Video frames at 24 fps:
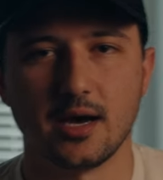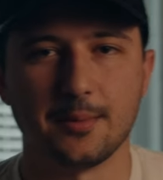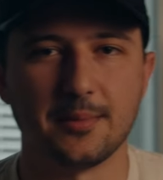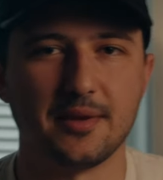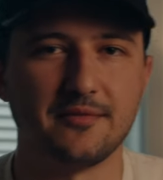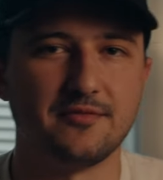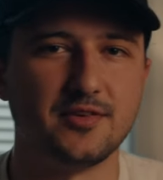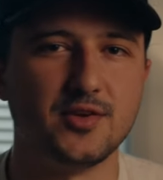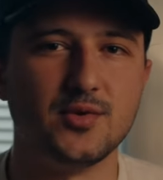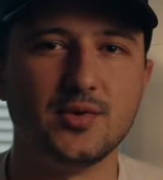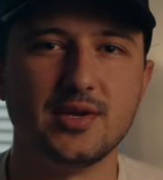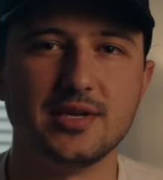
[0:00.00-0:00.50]

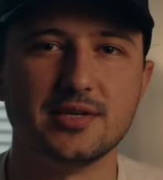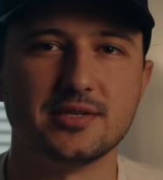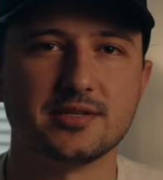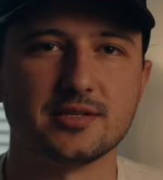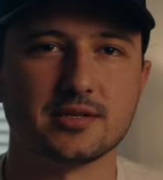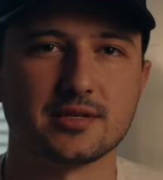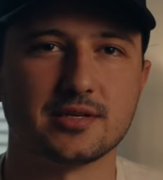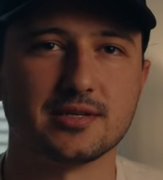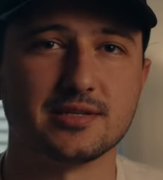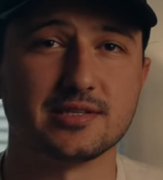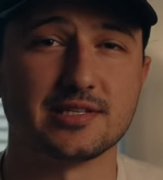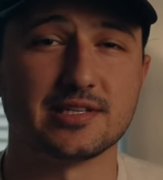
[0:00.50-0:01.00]
if you need
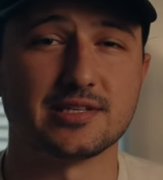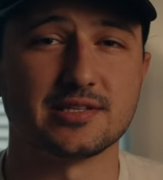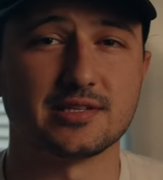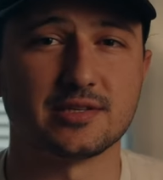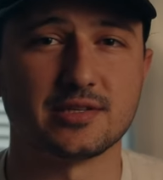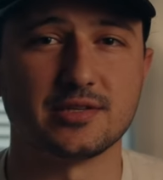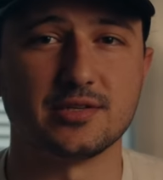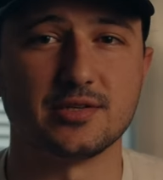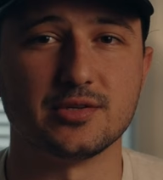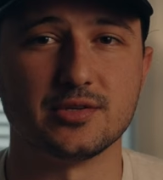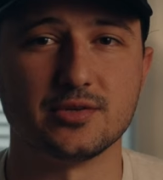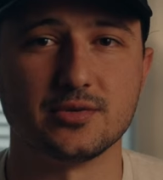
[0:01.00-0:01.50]
to
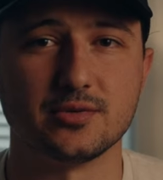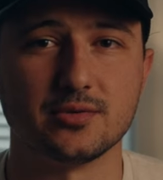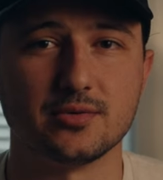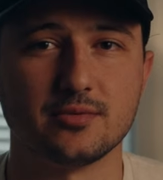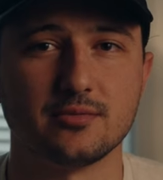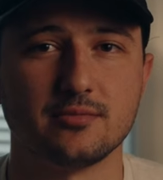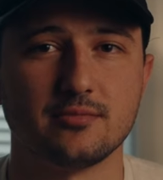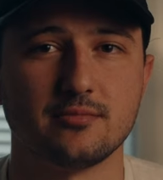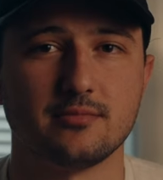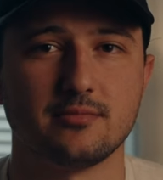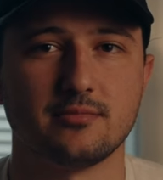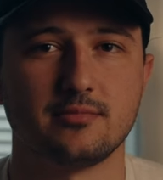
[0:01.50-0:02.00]
consistently
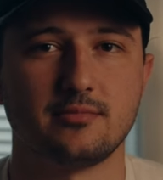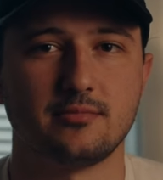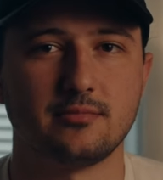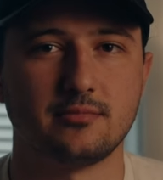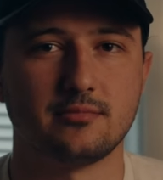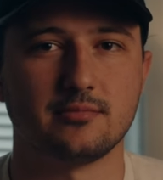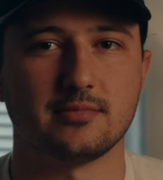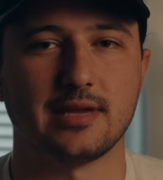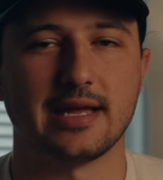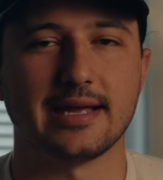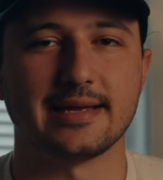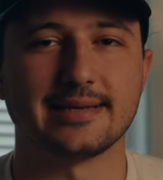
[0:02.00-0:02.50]
do
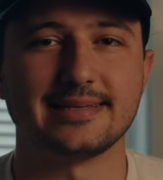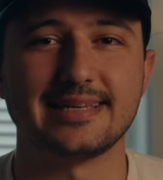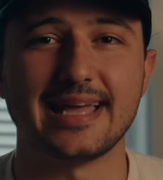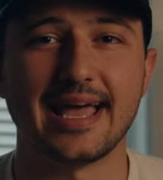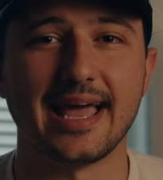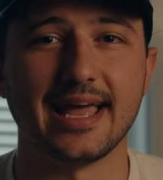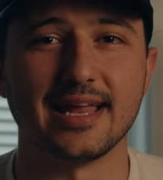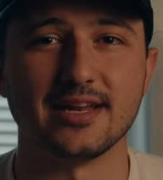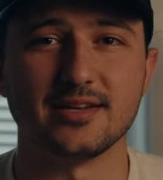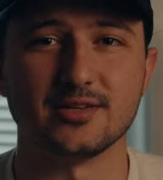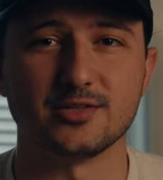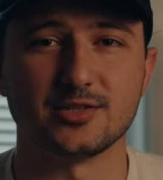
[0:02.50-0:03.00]
like
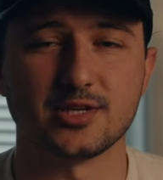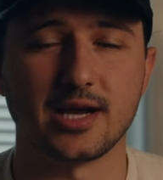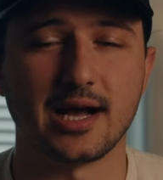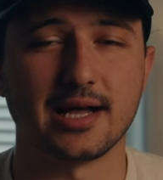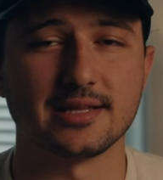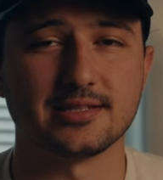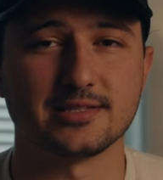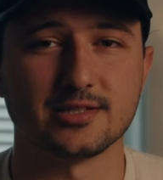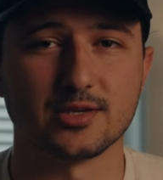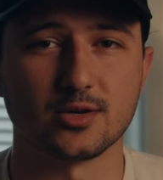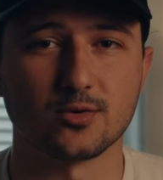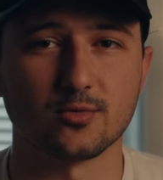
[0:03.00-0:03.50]
10
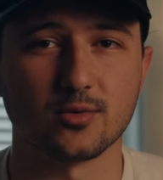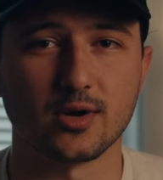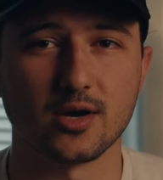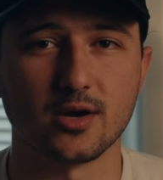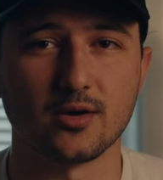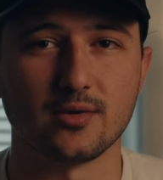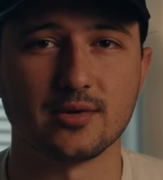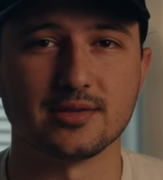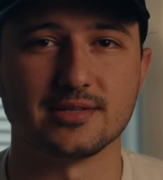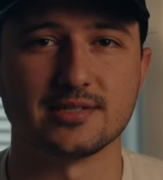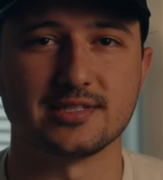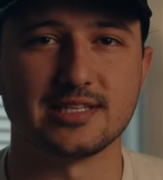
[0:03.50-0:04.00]
shots in a
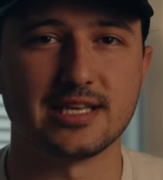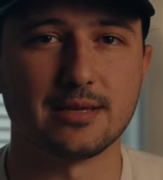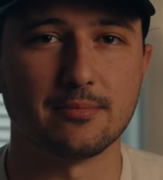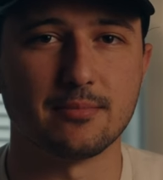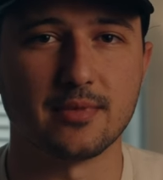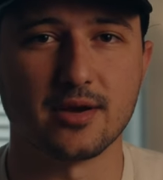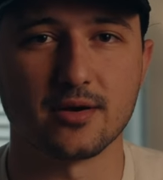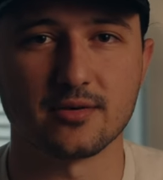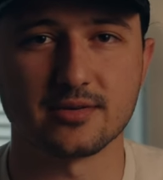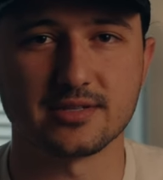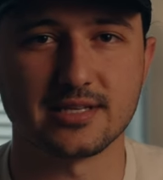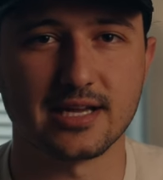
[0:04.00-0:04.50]
row and steam
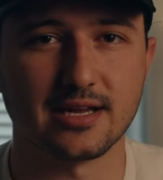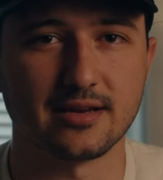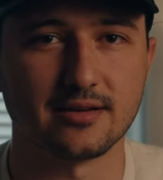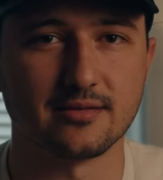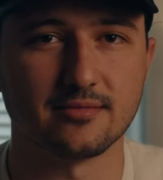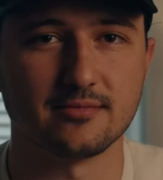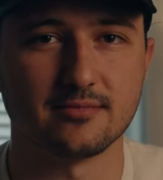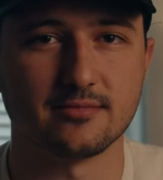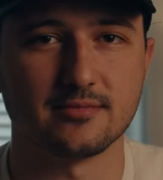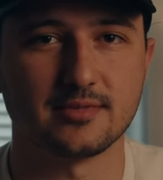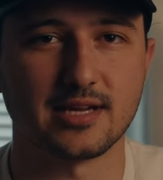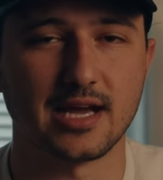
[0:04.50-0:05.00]
milk
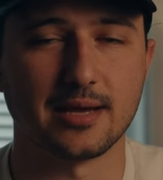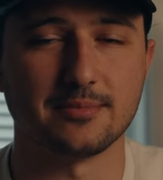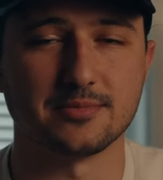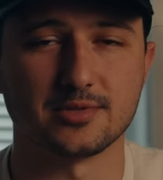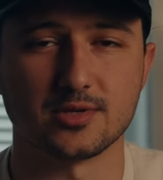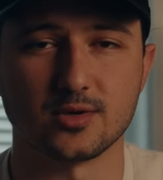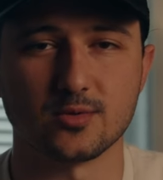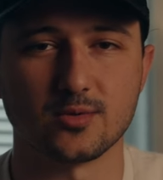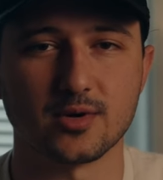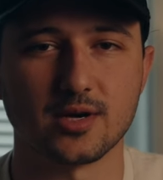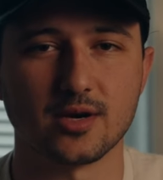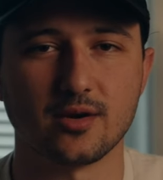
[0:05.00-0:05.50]
10 times
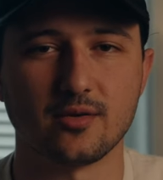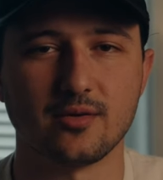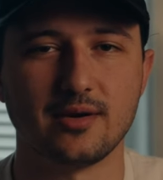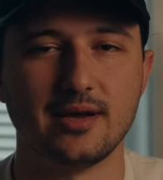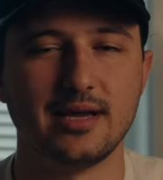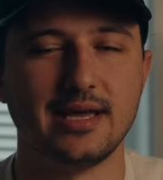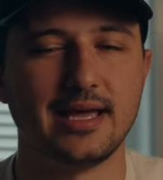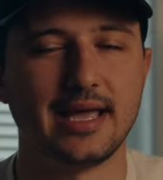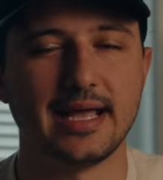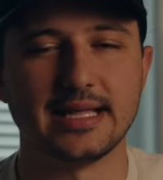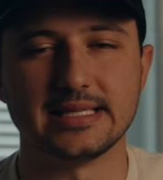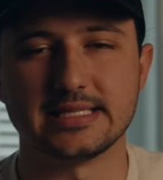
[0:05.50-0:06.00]
in a row,
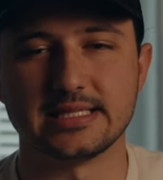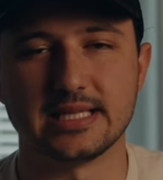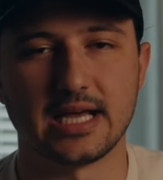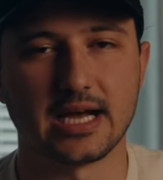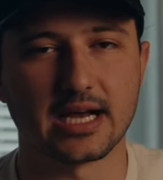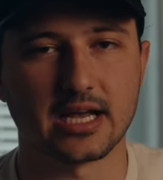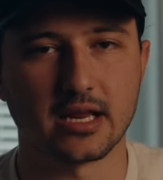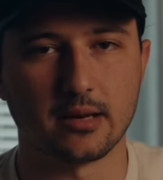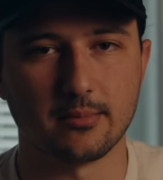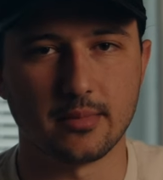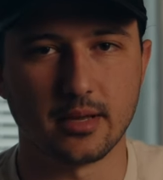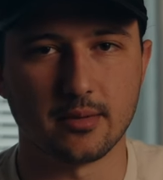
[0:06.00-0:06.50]
it's
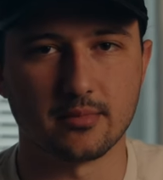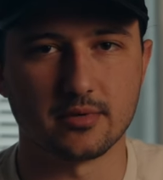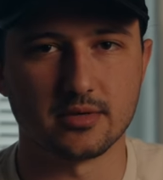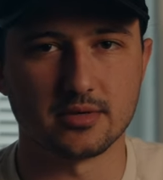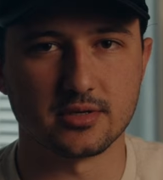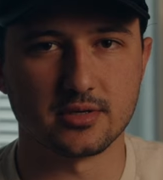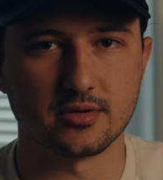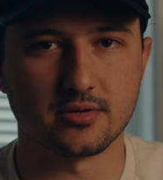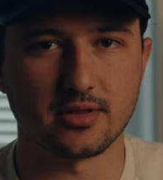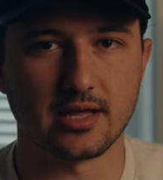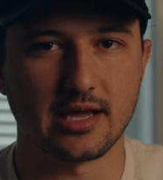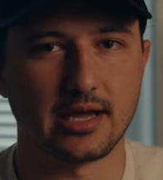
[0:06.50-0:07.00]
not going to be able to
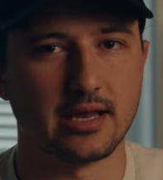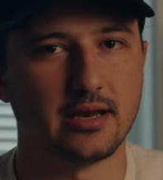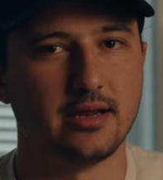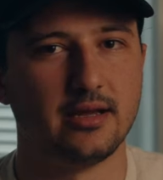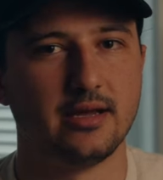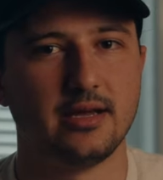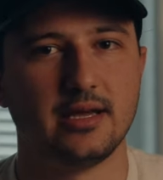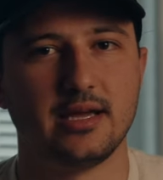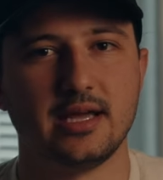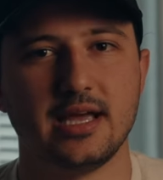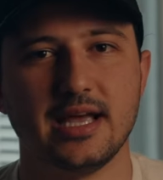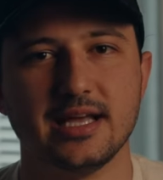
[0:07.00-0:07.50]
do that.
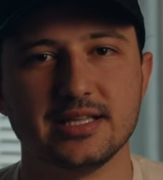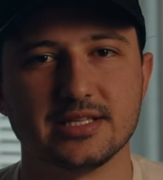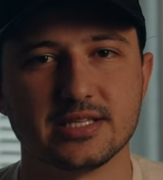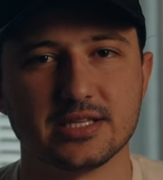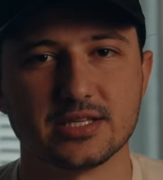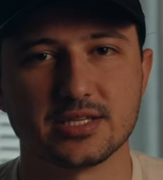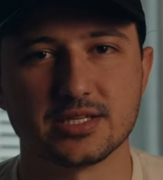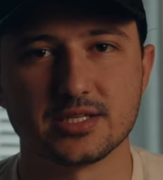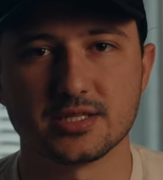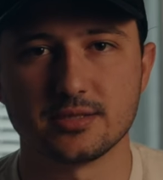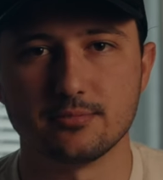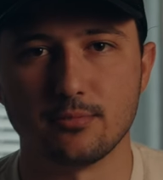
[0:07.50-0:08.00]
It's
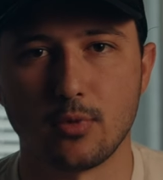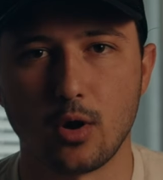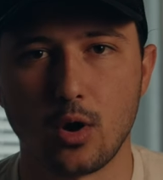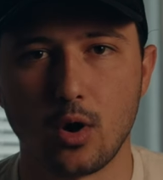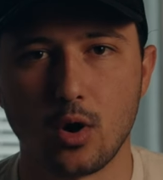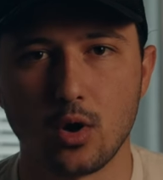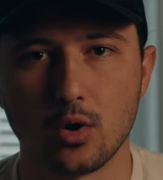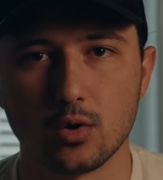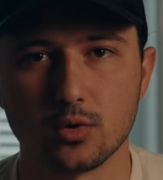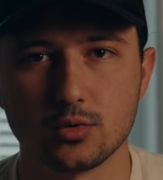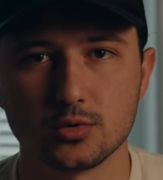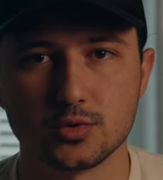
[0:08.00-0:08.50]
a
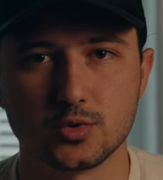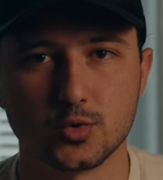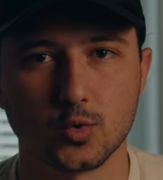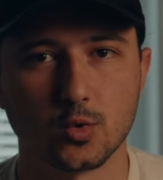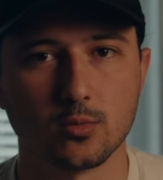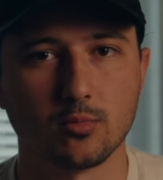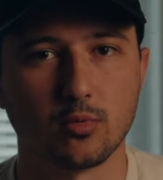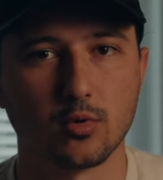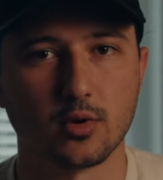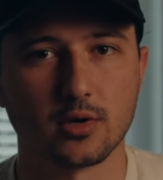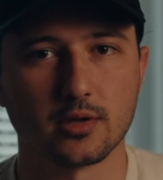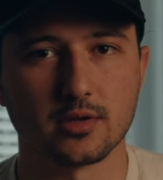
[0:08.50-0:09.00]
small
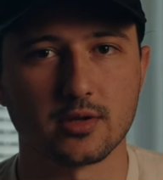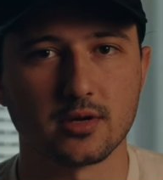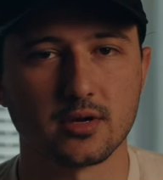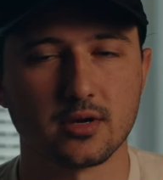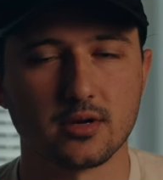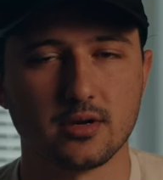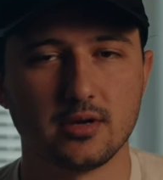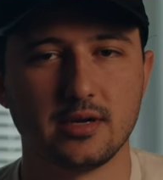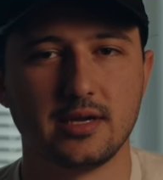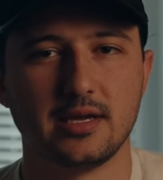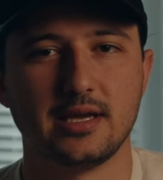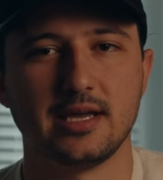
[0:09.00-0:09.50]
dual
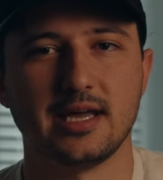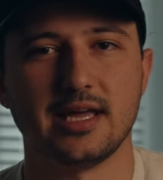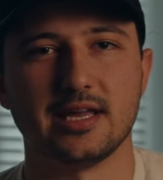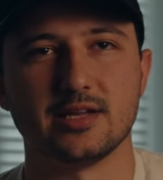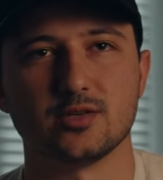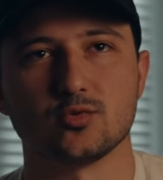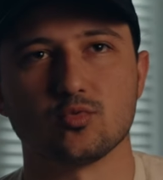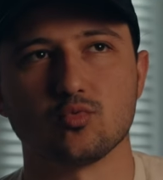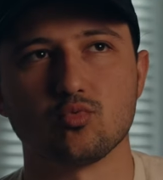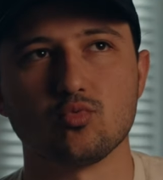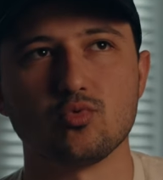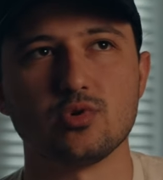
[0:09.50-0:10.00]
boiler, and
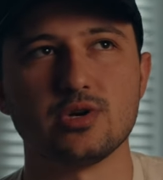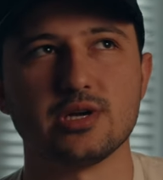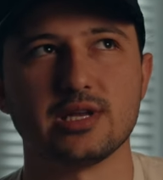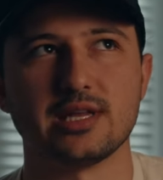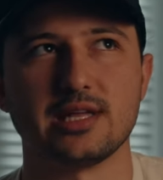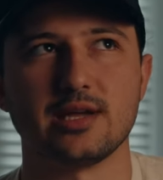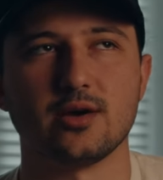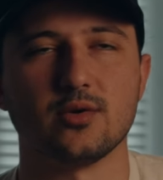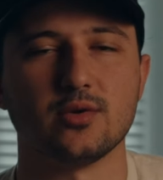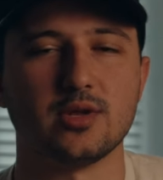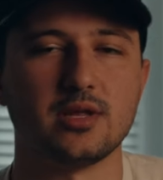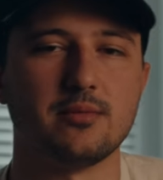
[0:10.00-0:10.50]
it's
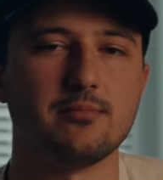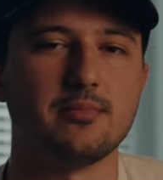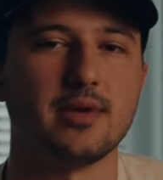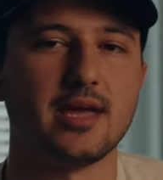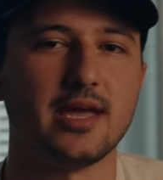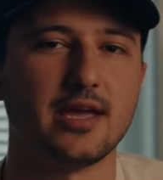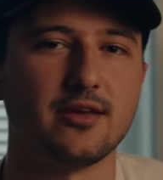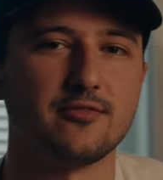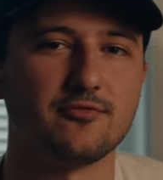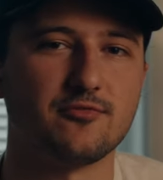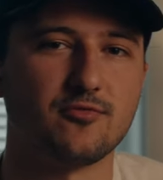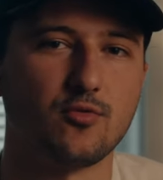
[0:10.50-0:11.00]
really only
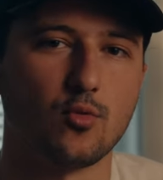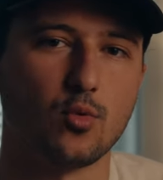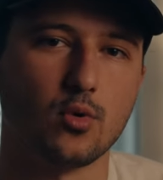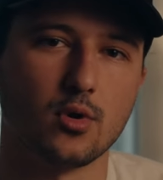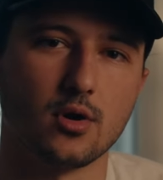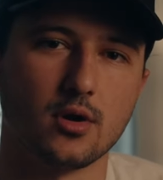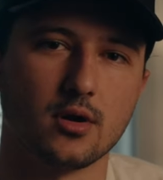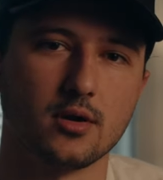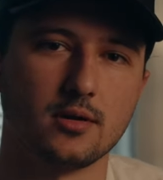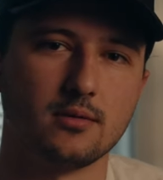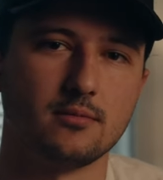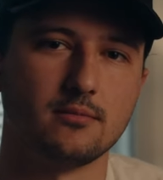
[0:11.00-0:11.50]
made
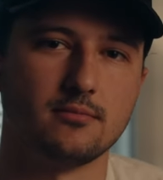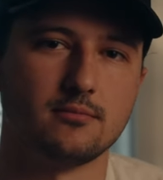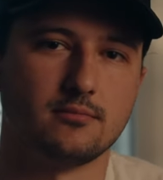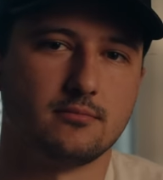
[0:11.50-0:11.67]
for